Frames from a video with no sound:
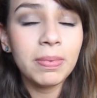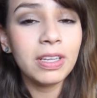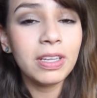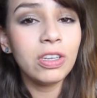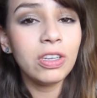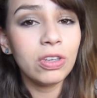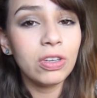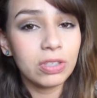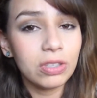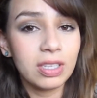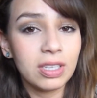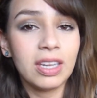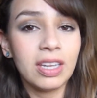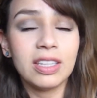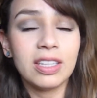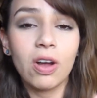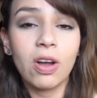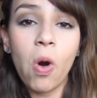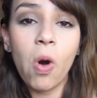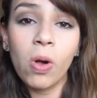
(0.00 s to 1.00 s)
been using
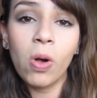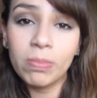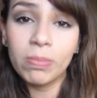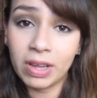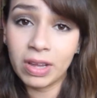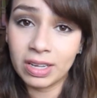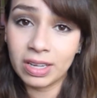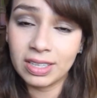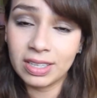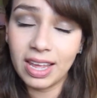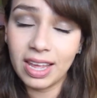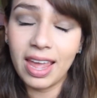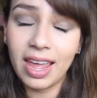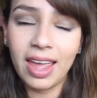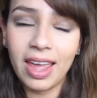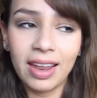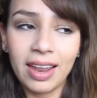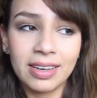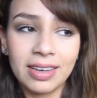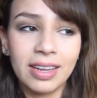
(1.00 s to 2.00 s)
it the whole month
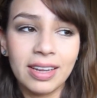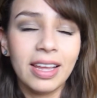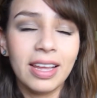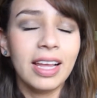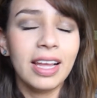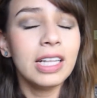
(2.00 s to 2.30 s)
and